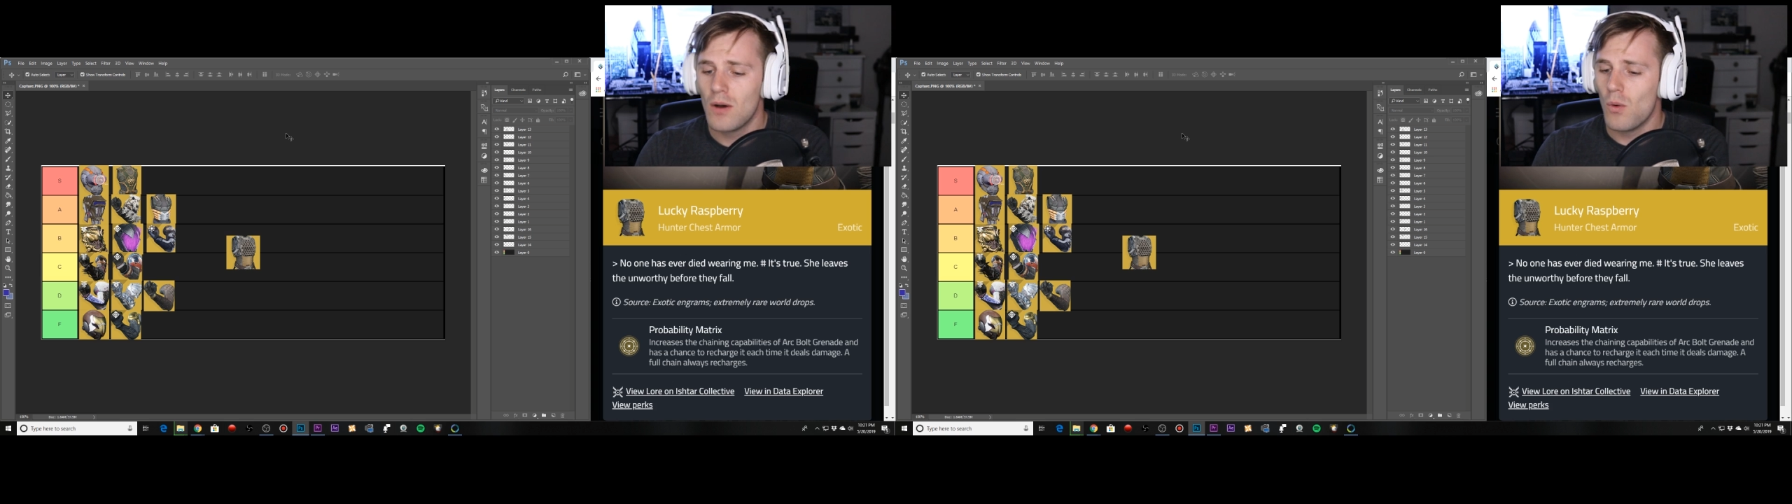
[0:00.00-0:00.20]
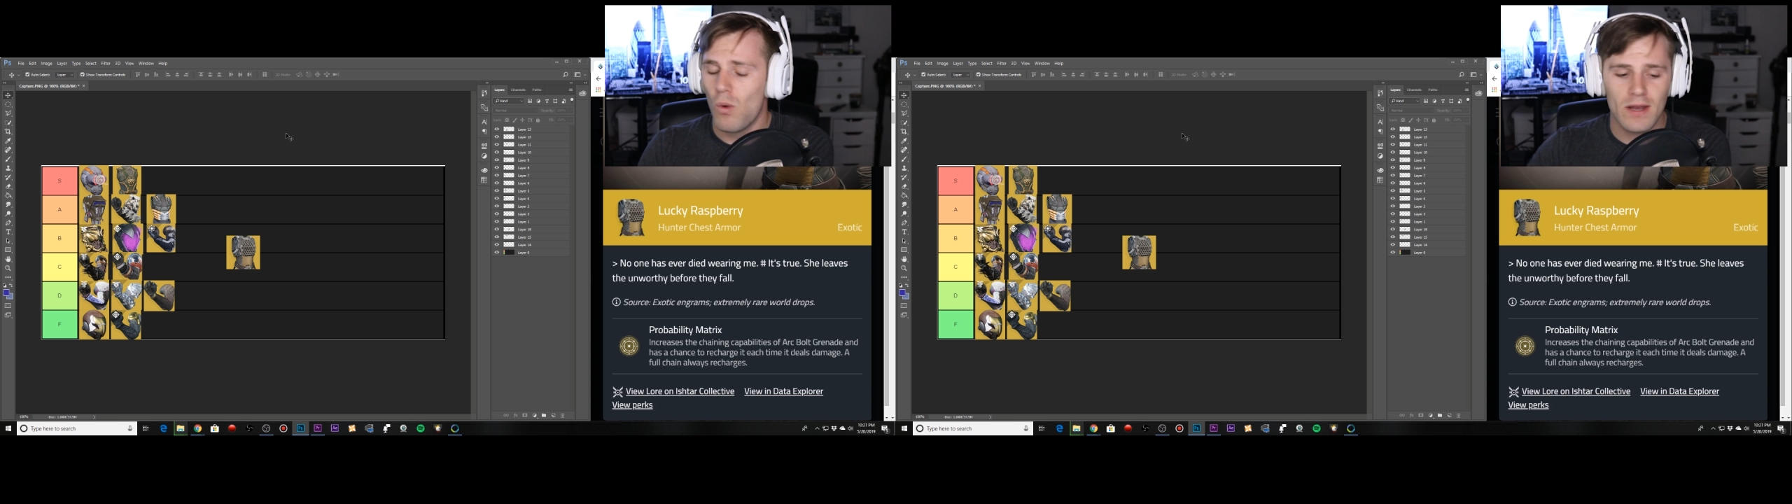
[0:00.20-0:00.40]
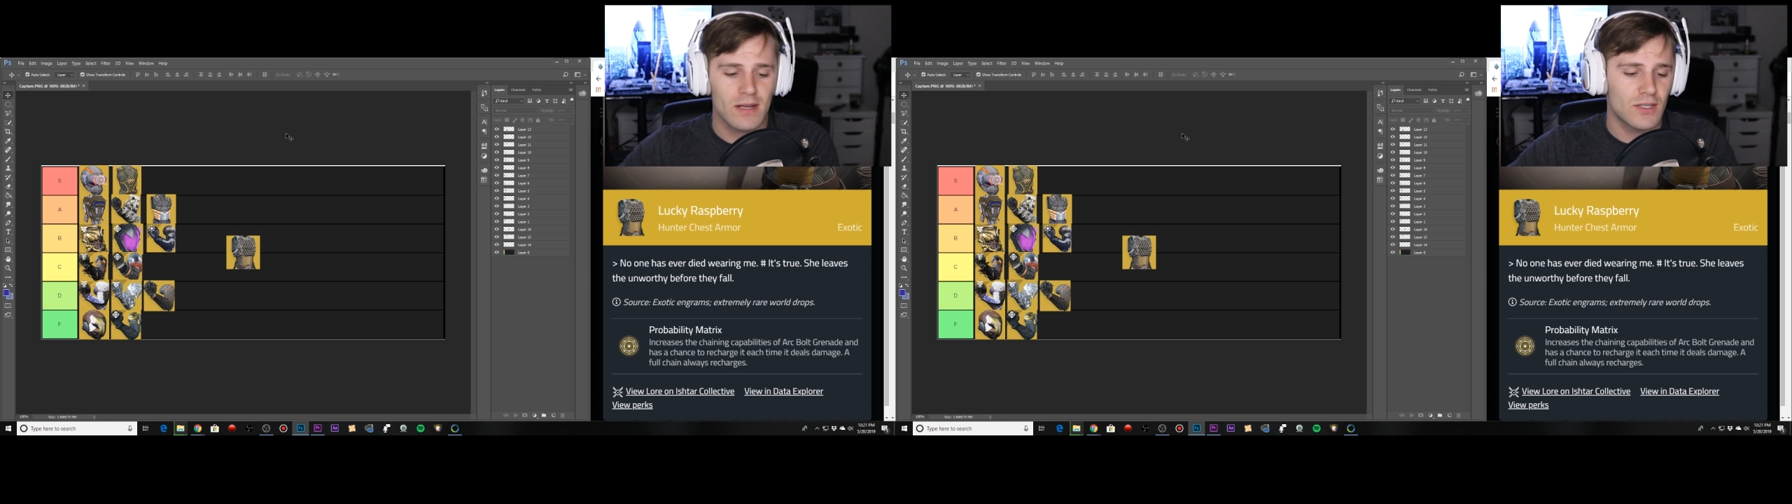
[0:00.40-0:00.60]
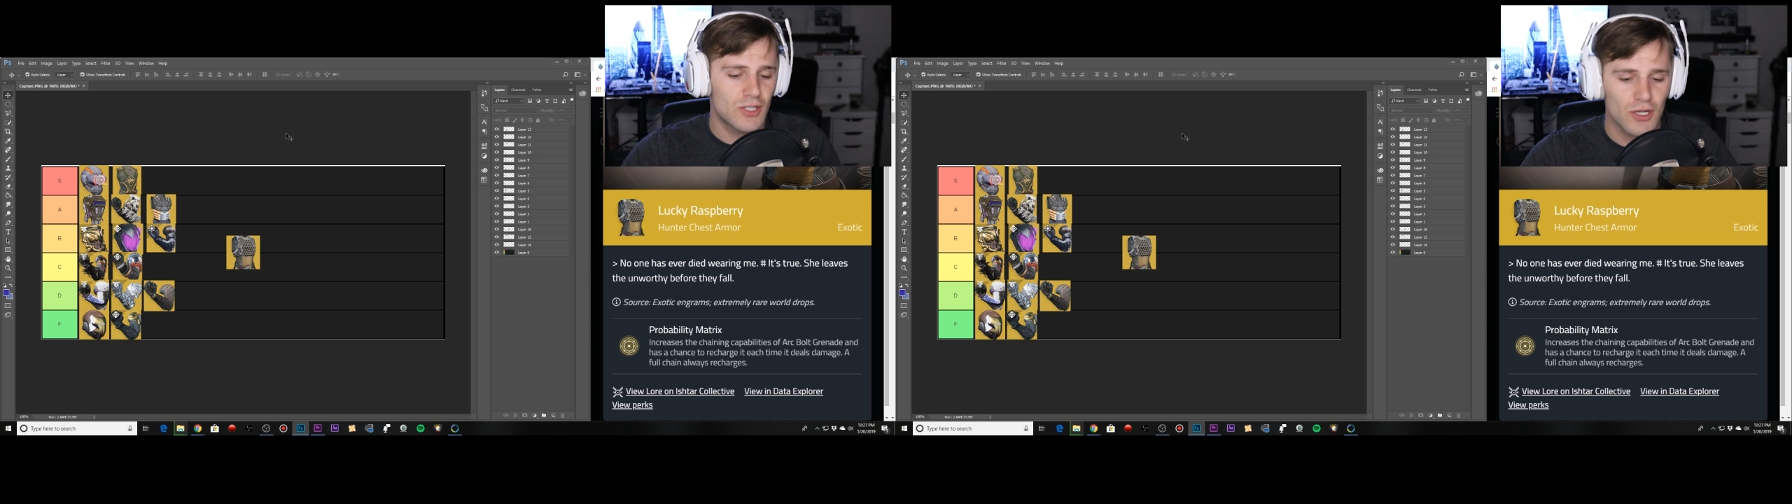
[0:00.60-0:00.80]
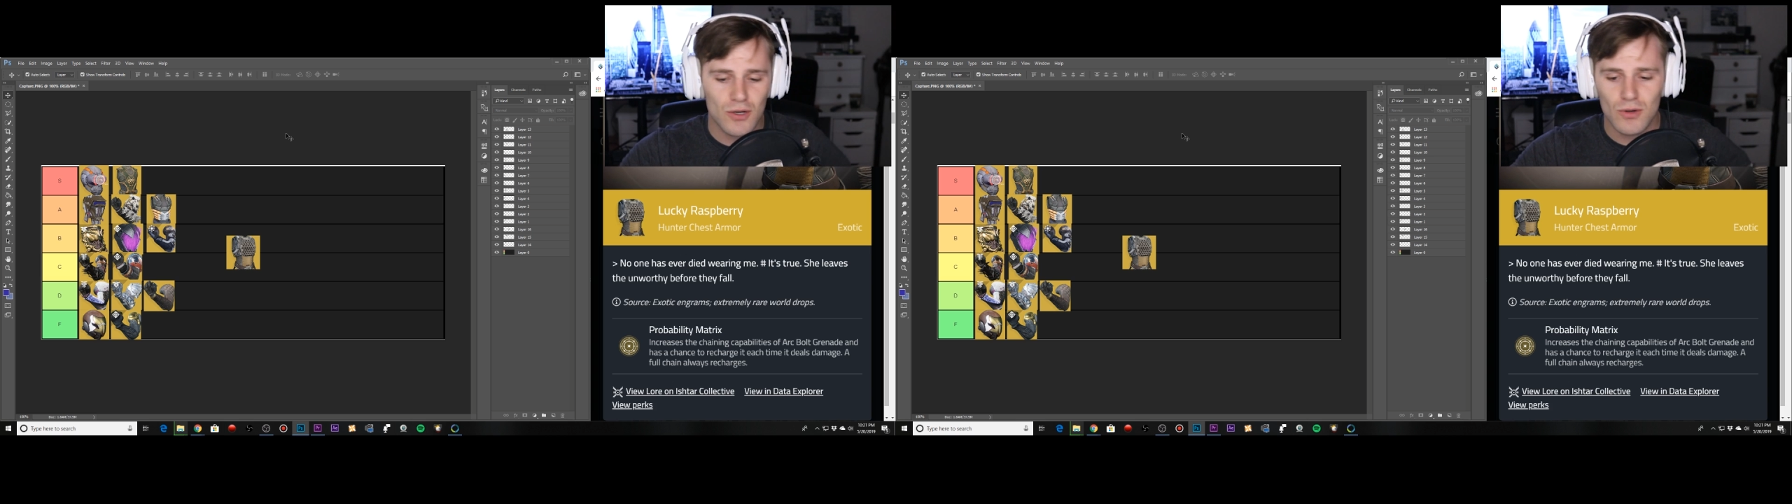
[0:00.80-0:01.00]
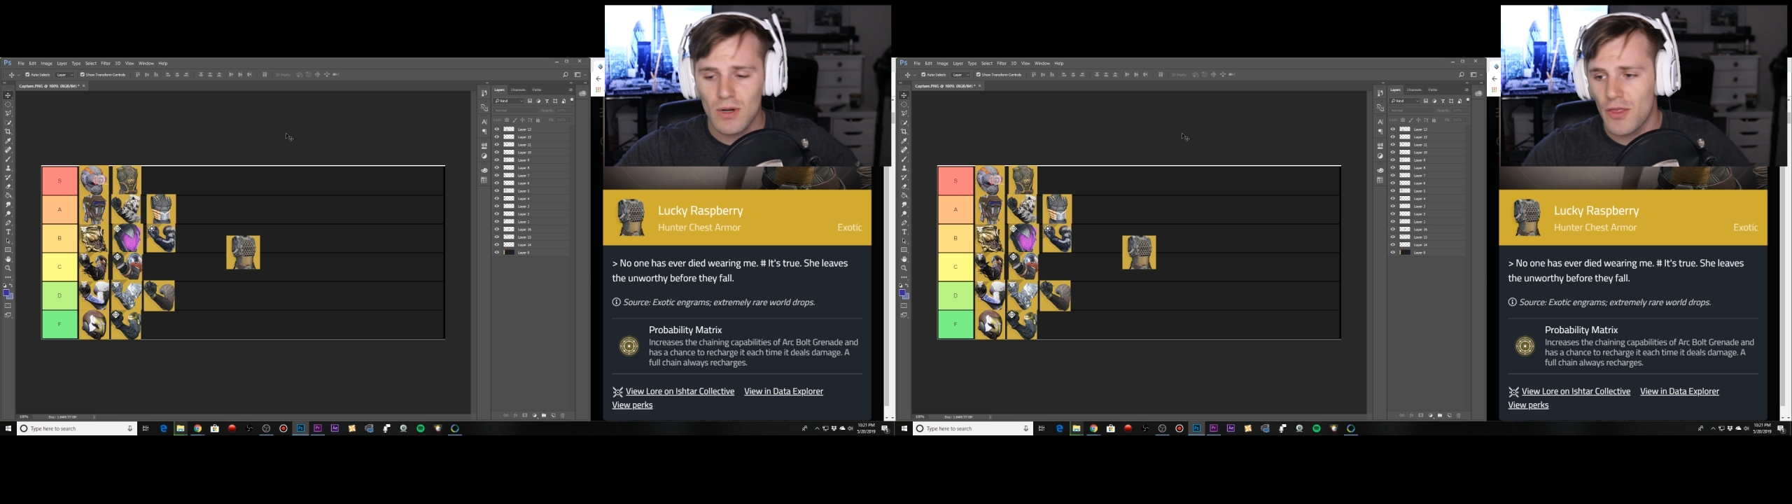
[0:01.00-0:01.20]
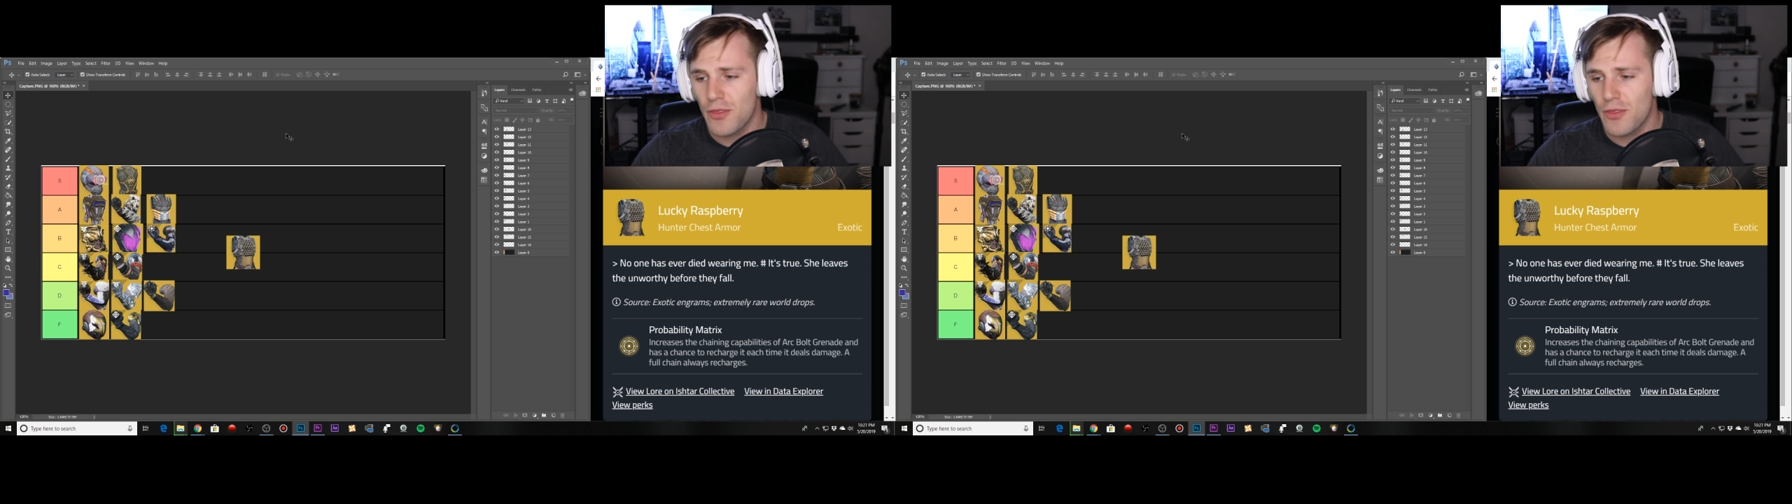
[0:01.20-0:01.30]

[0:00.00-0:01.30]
1, 2,